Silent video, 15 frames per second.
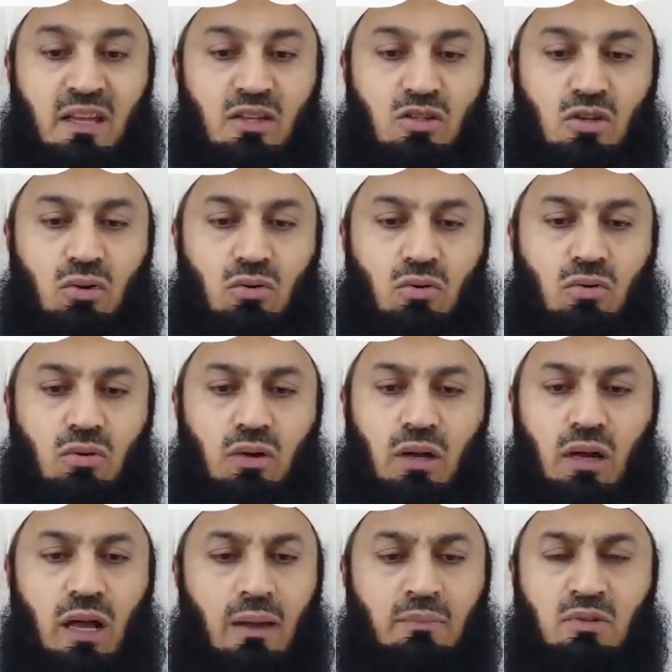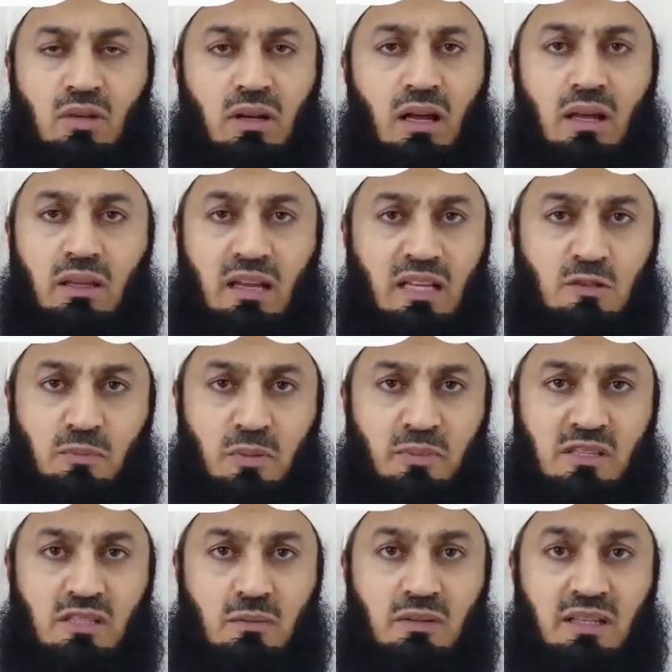So, Alhamdulillah, that's
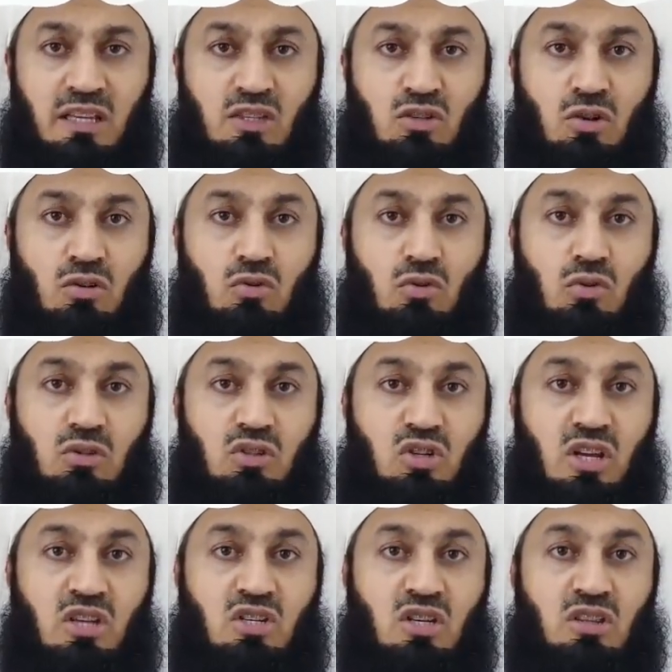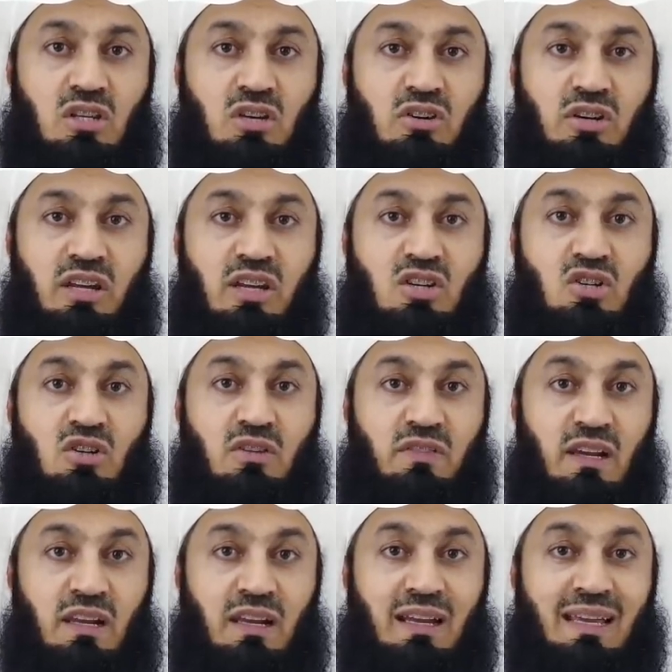permissible. It's not called changing the creation of
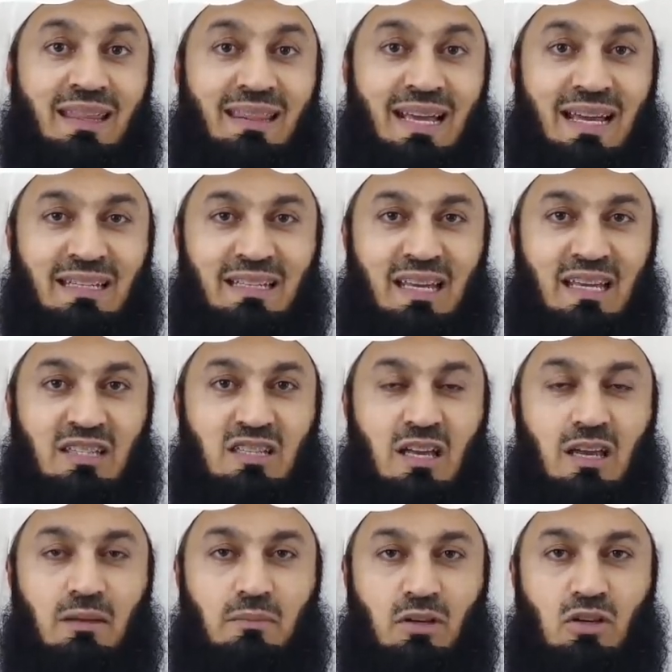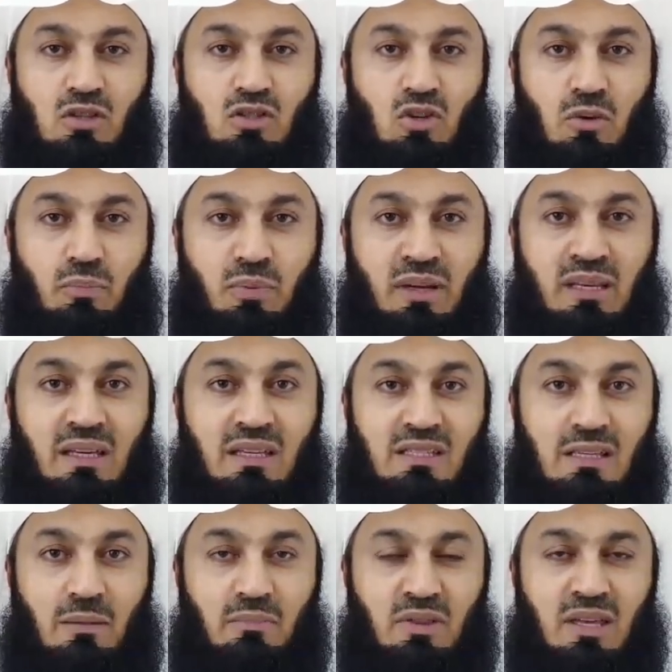Allah in that case because you're bringing
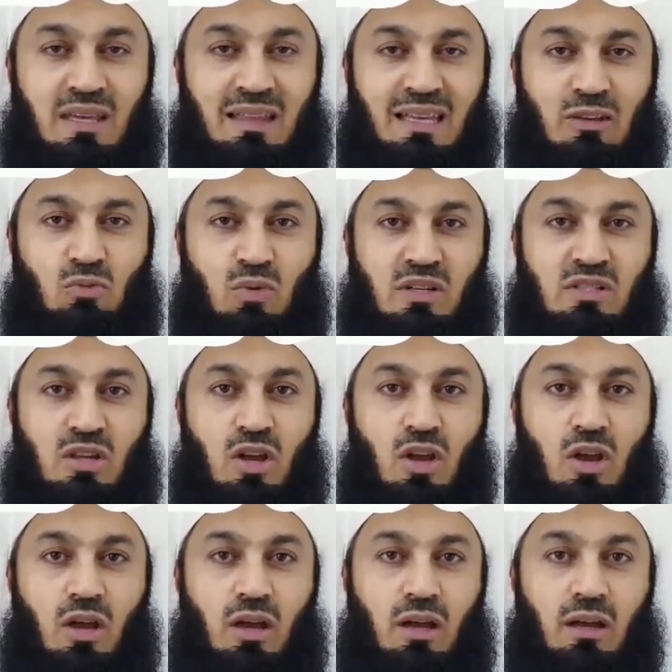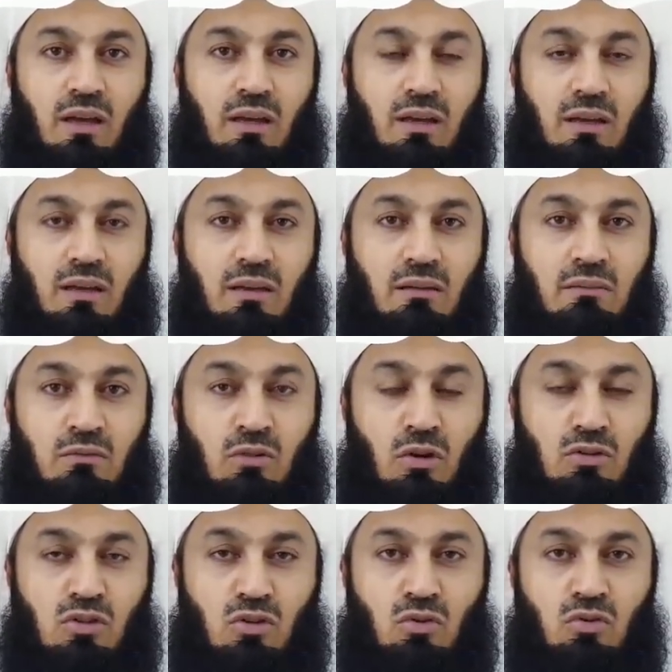something that was uh,
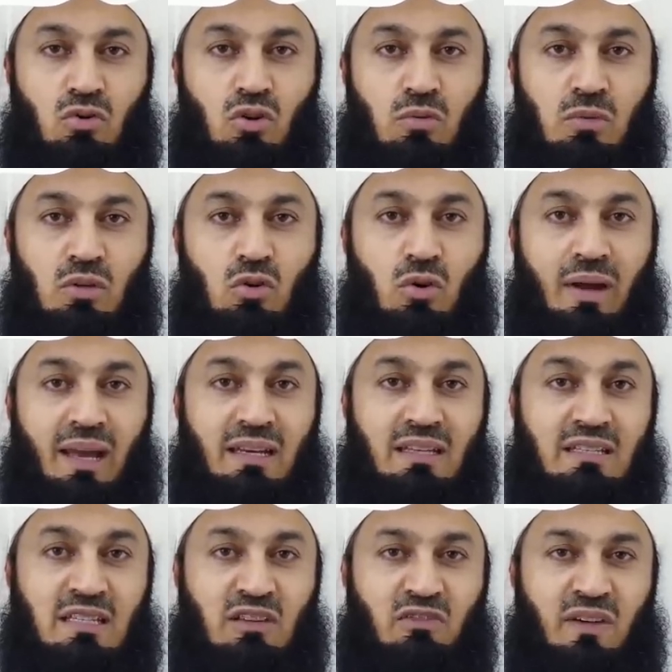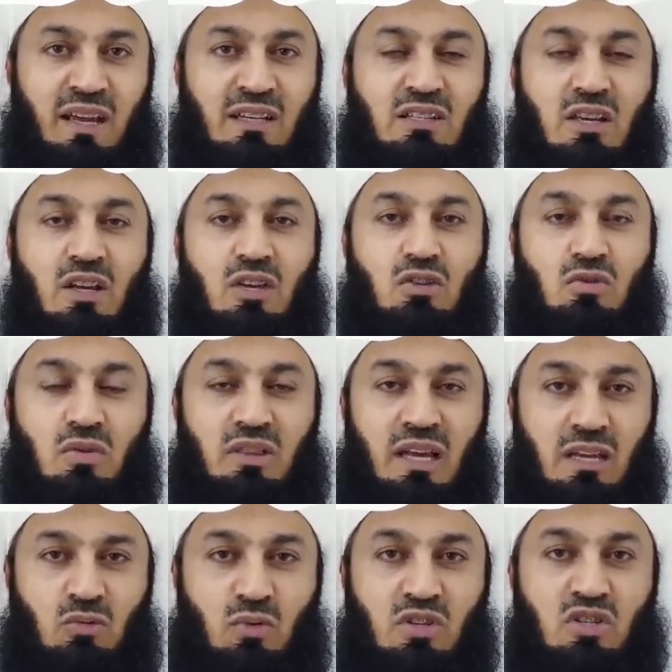not so normal or had a defect to
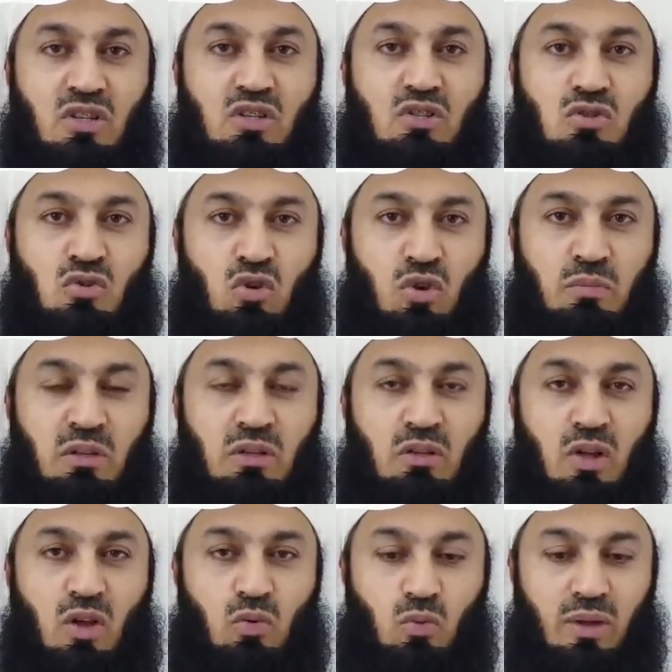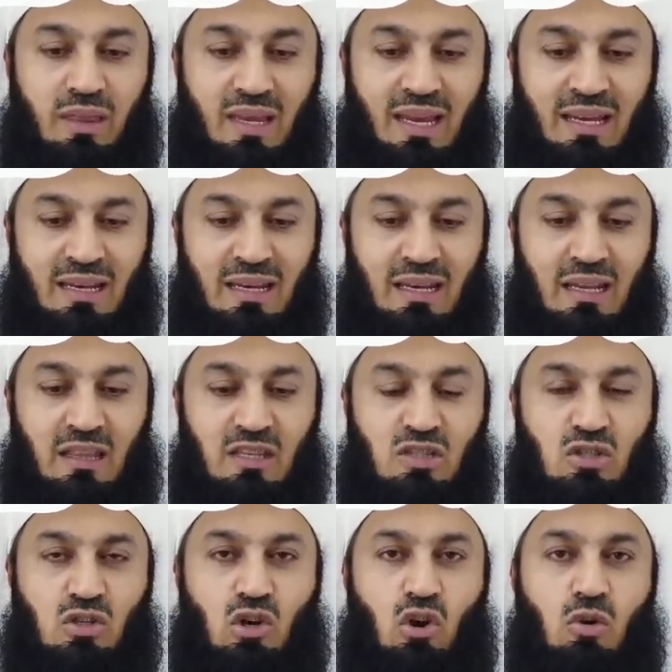that which is normal within the
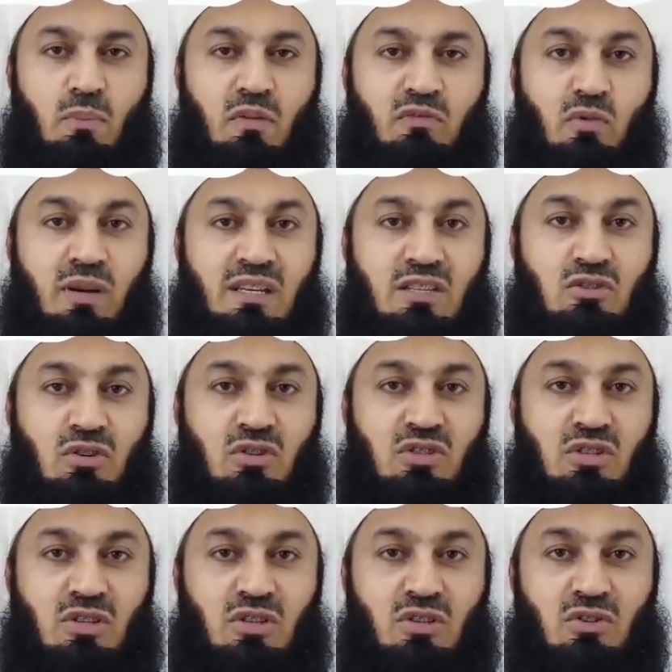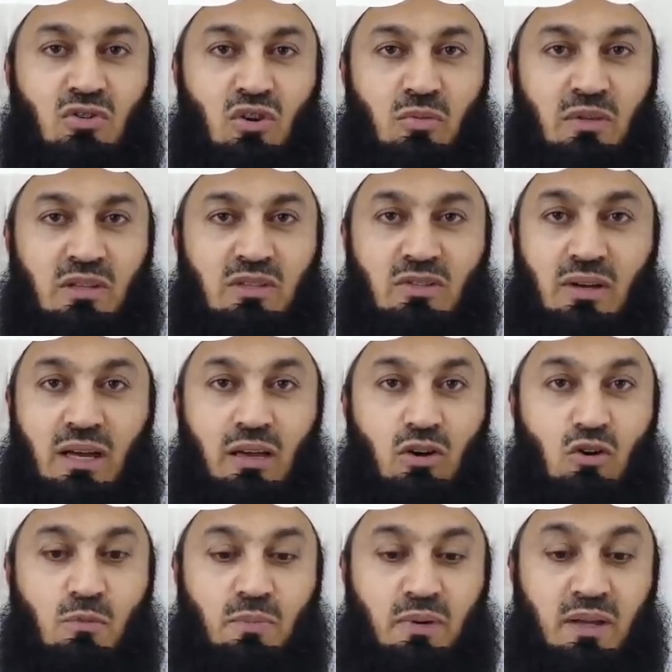scope of what is considered normal. So, I
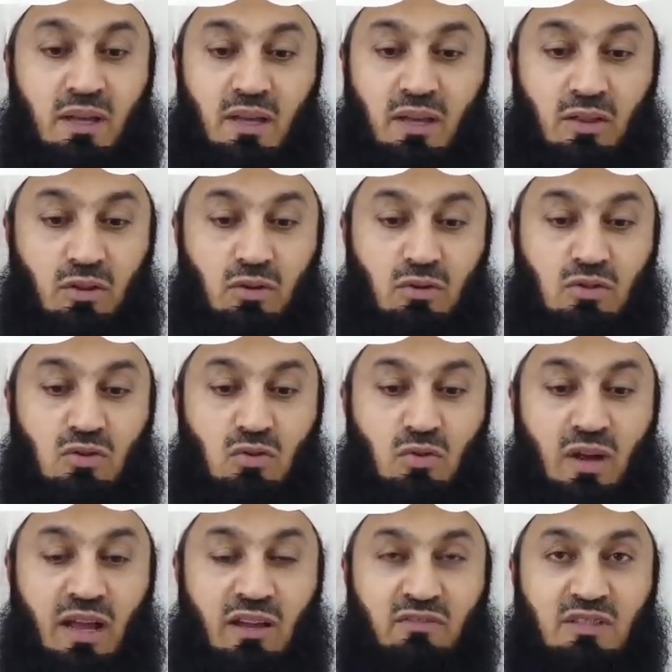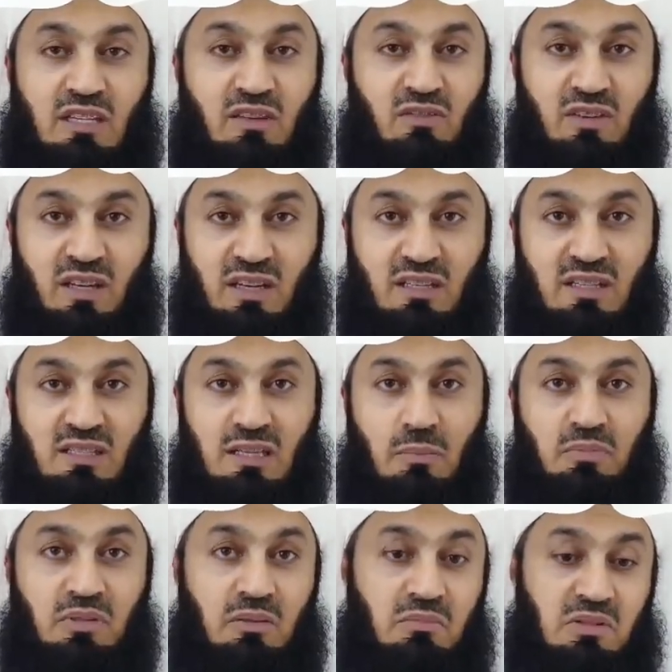hope those who have deviated
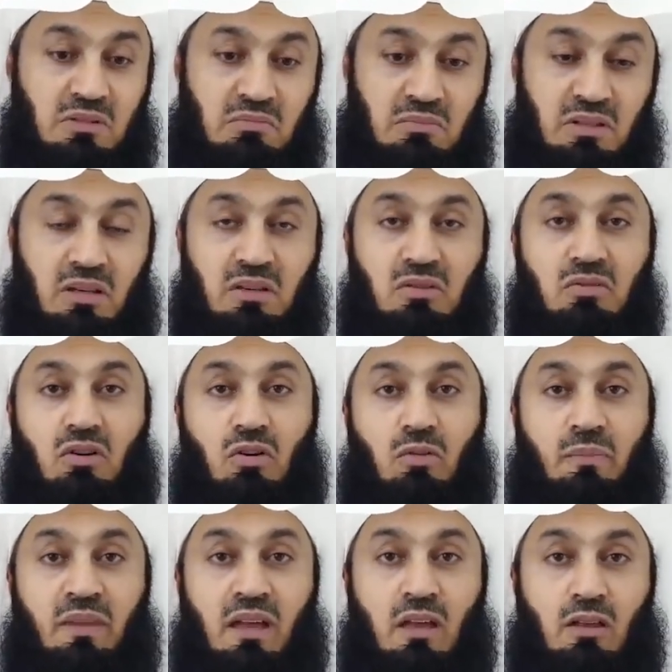septums, here you go.